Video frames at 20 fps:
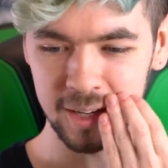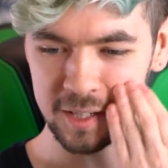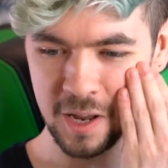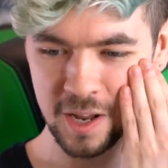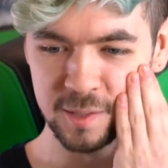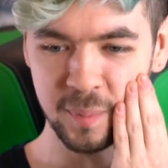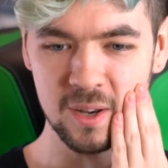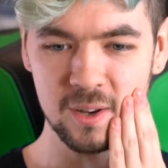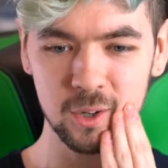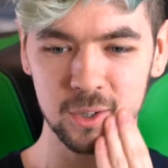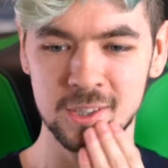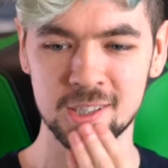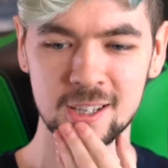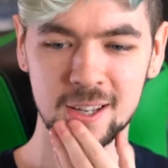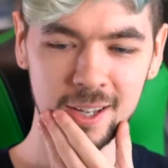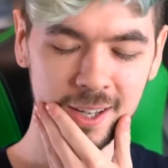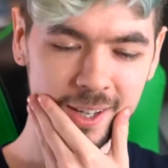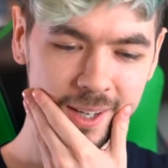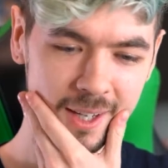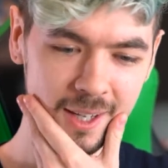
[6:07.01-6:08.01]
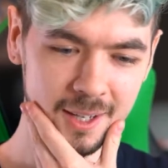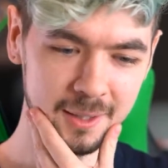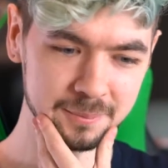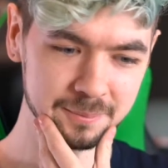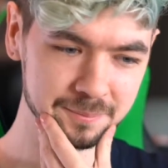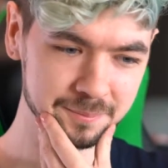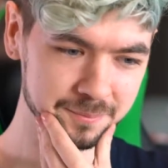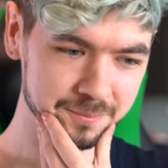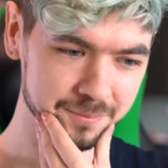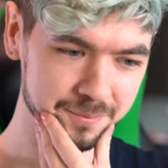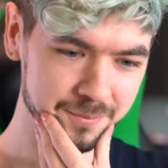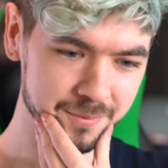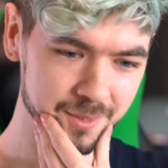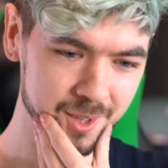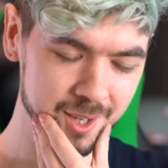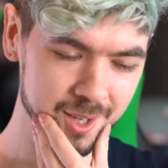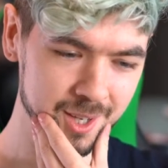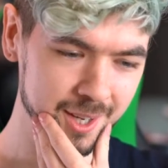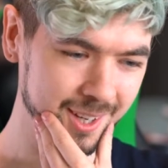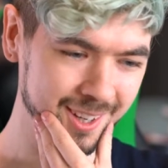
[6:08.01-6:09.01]
It's been nuts. I
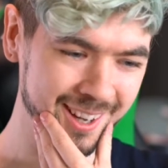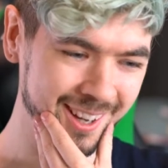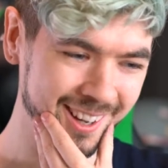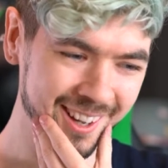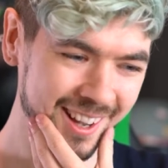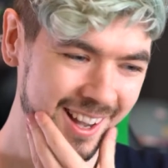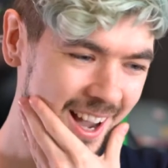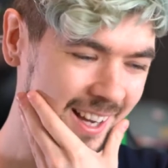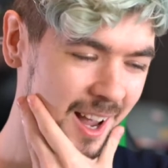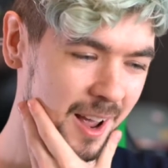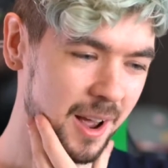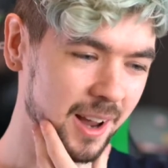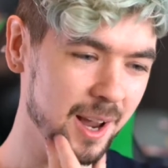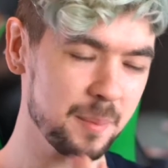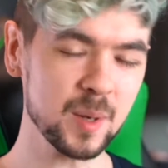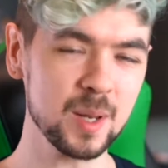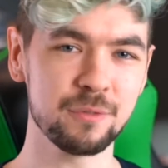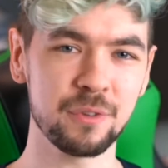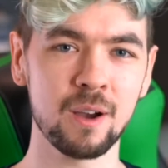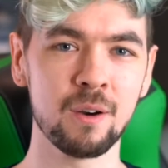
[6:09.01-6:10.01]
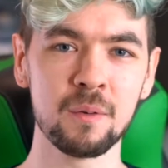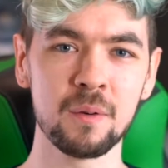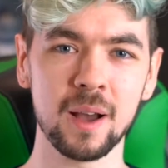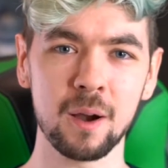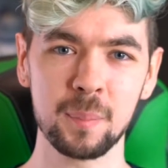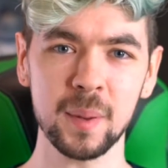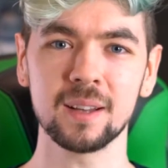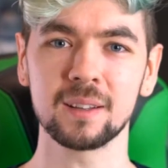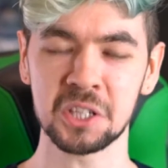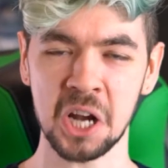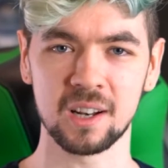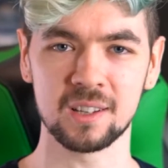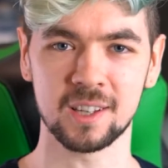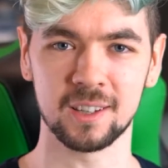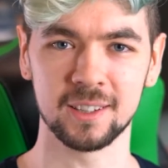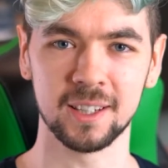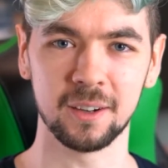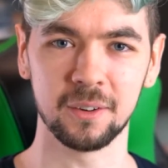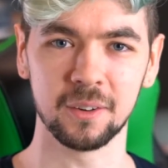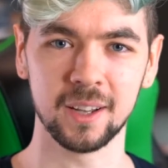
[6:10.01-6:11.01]
can't believe how big the channel's
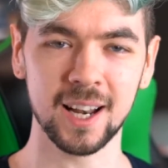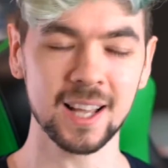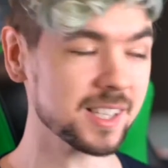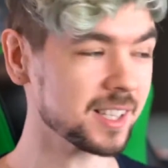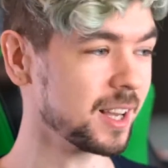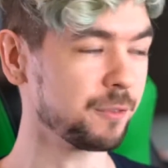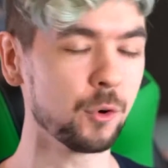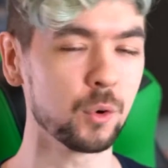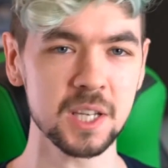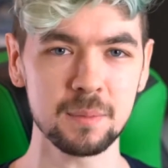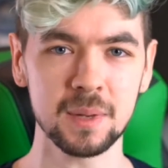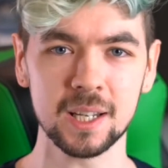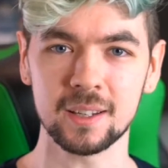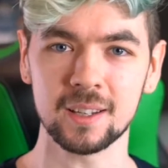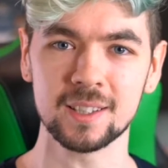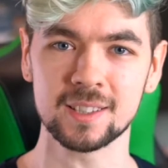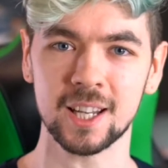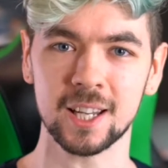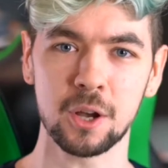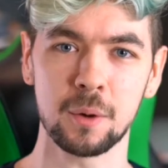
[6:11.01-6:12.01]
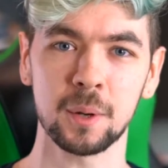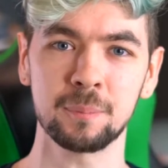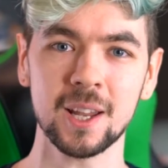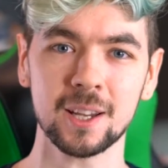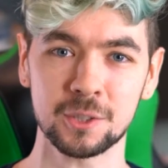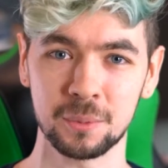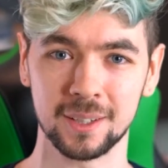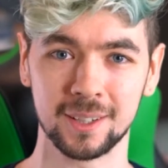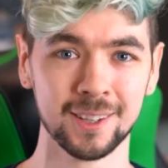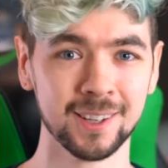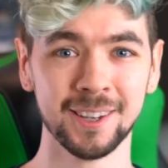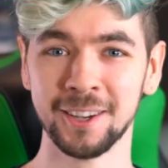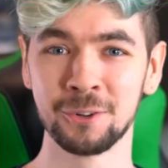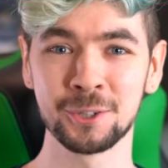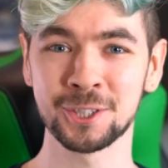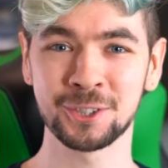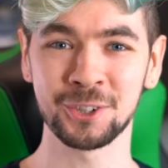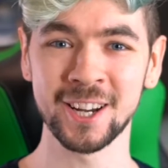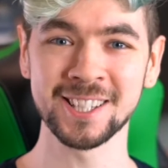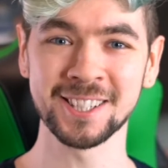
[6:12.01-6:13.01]
gotten now. And as I said, 14 million is like coming up next week,
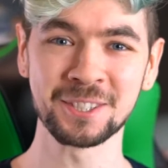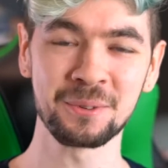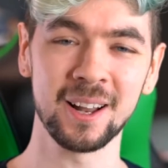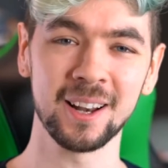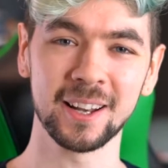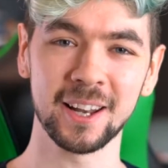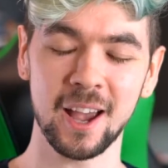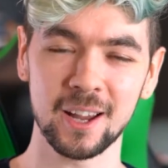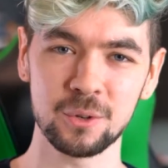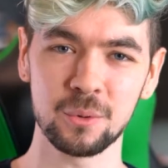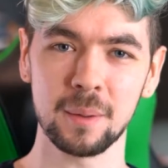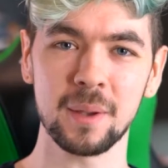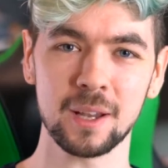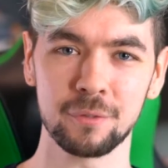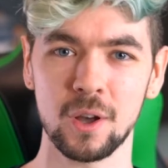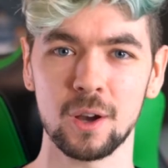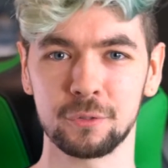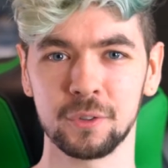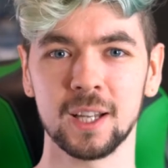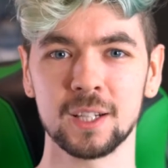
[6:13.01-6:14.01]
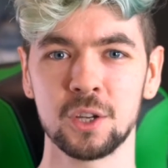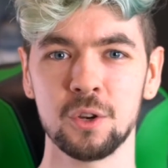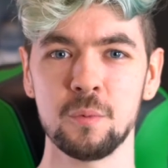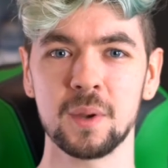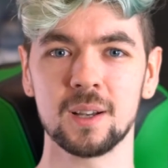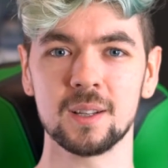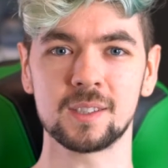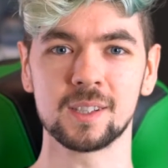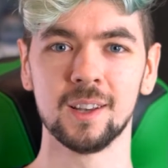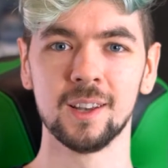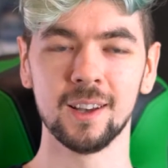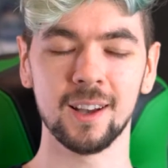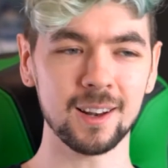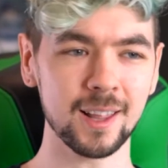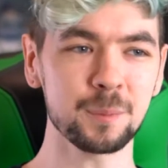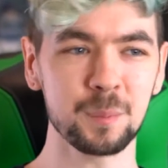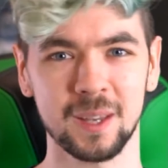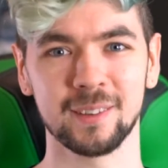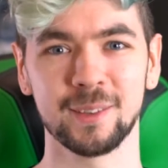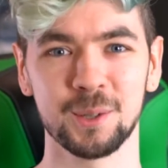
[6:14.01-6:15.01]
which is crazy as well. And I do want to make a vlog for that too, because I
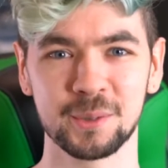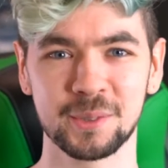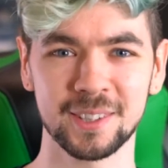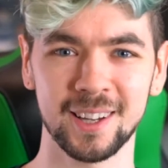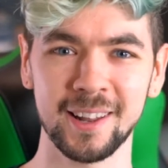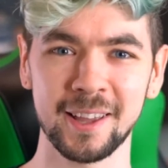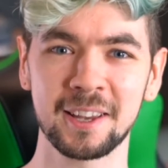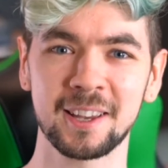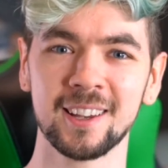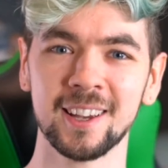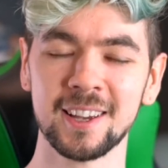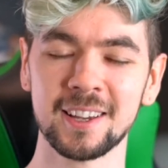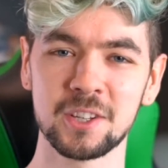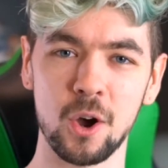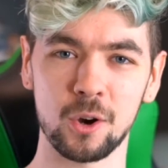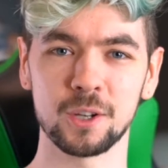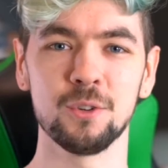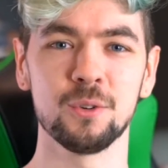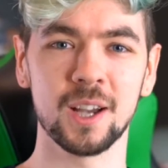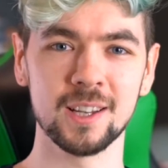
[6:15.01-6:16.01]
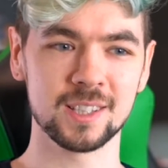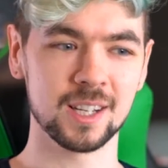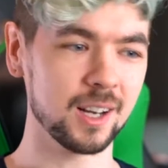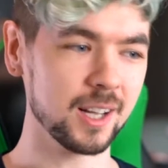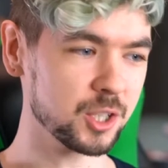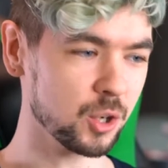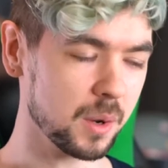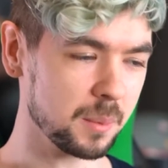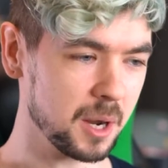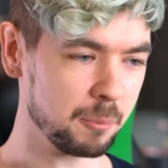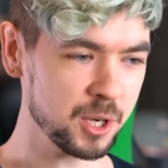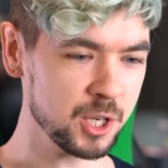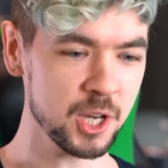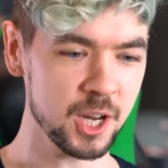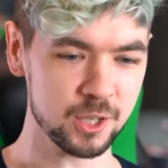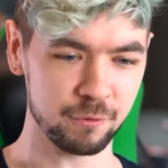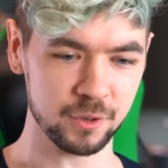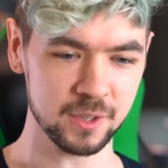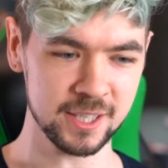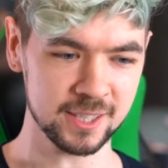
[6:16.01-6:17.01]
like making those. I like talking to you guys, and I like showing my
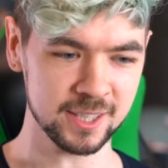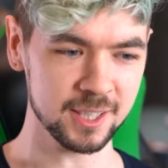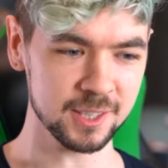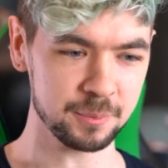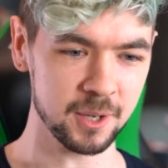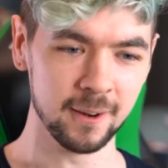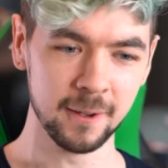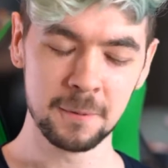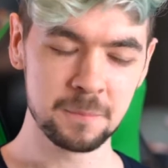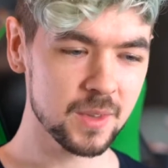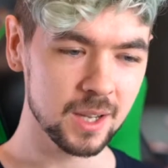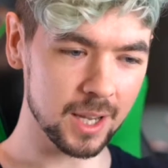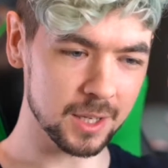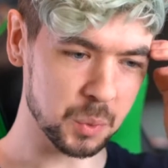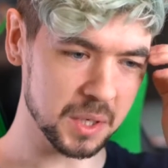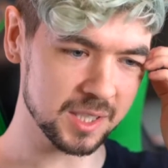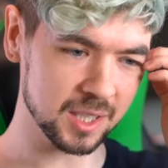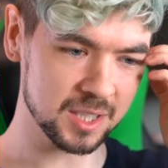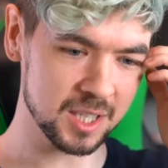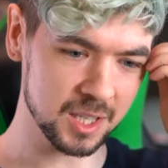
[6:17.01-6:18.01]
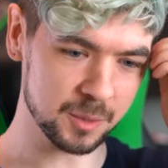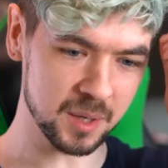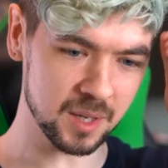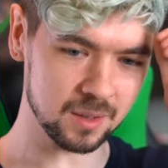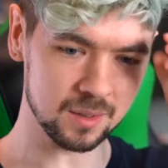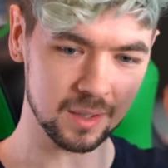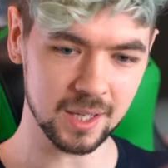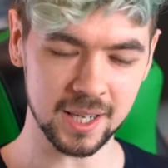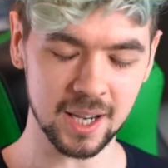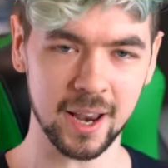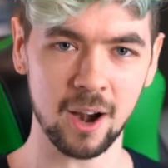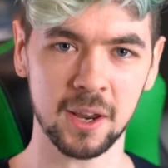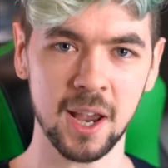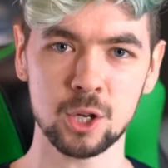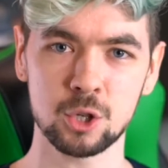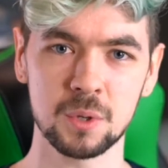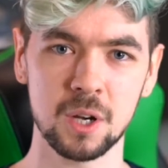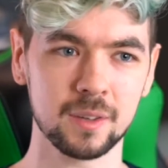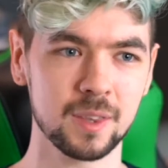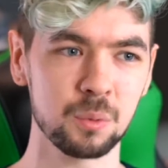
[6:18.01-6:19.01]
appreciation for these things. But yeah, 2016 has been like a
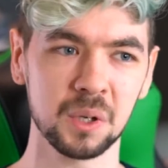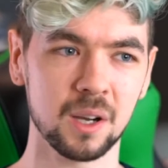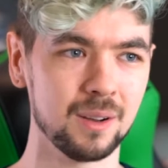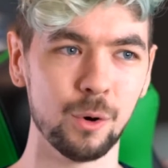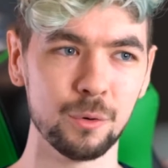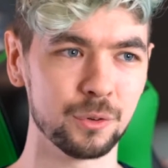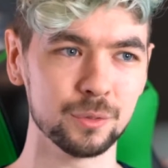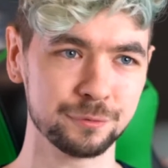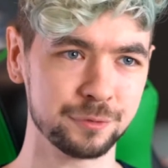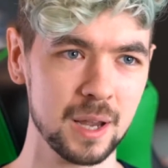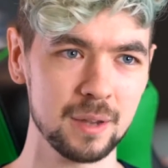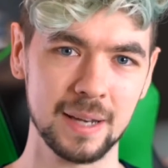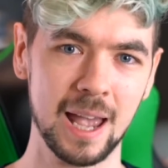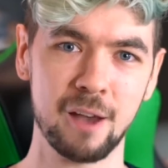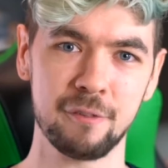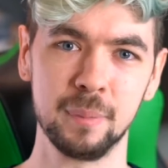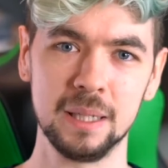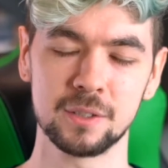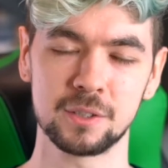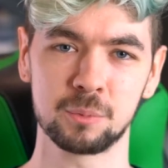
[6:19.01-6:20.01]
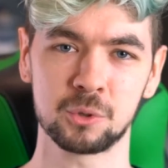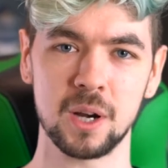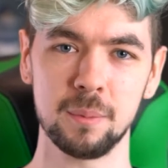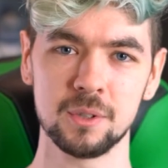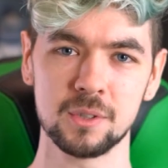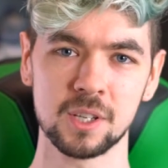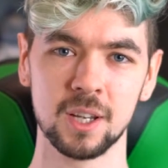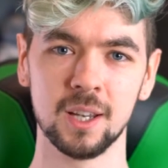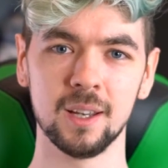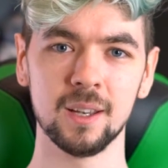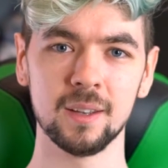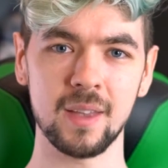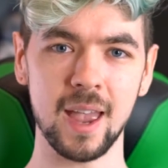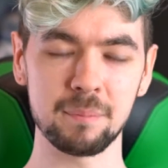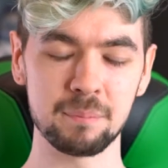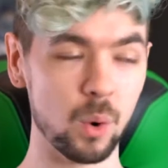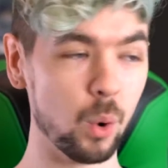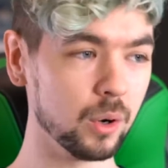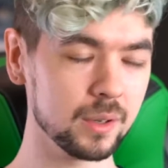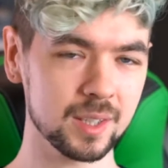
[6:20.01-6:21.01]
gargantuan year. I think we got over 5.5 million subscribers
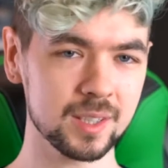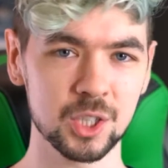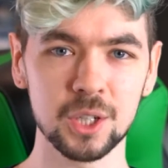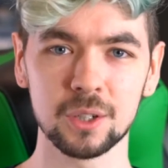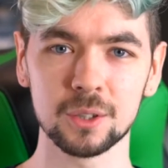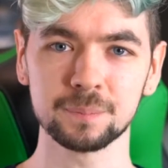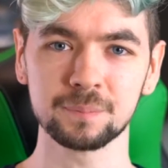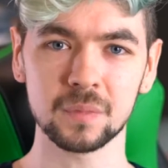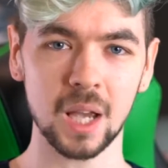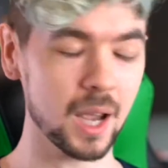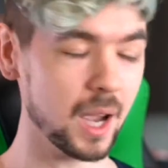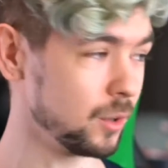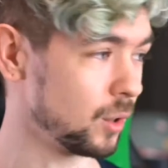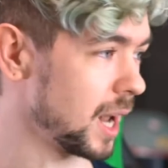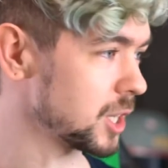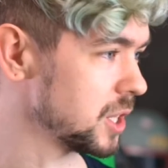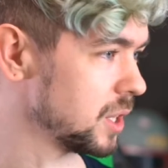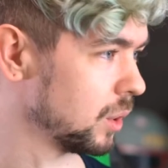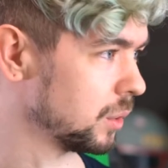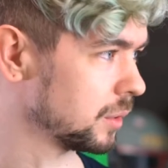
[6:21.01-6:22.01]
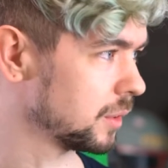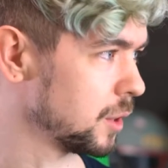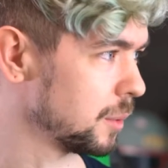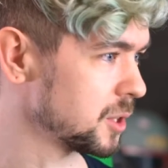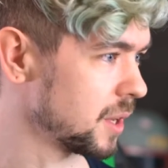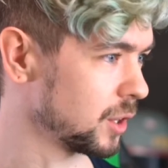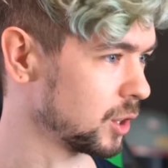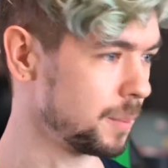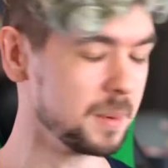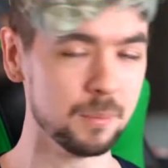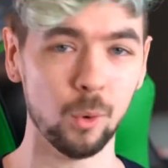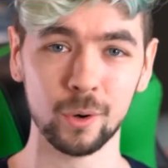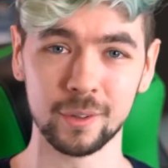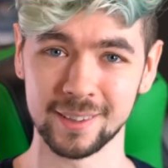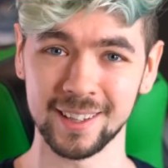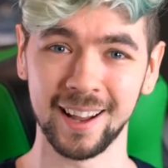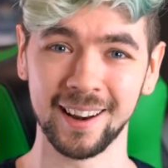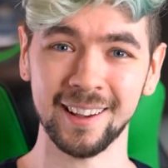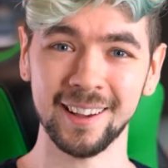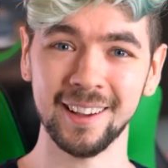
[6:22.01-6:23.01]
and more this year. I don't actually know the numbers of it. It could be more
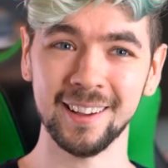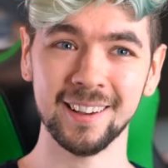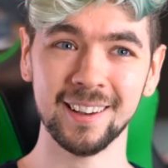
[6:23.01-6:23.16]
than that.